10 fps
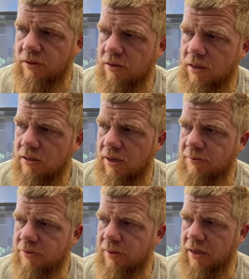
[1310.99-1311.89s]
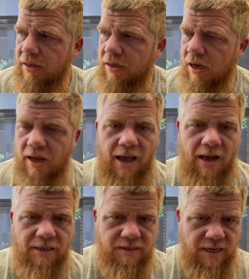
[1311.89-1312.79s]
not Thomas Paine, uh,
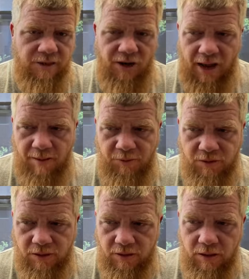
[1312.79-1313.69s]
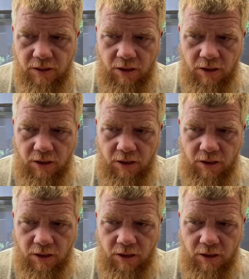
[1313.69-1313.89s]
Alexander Hamilton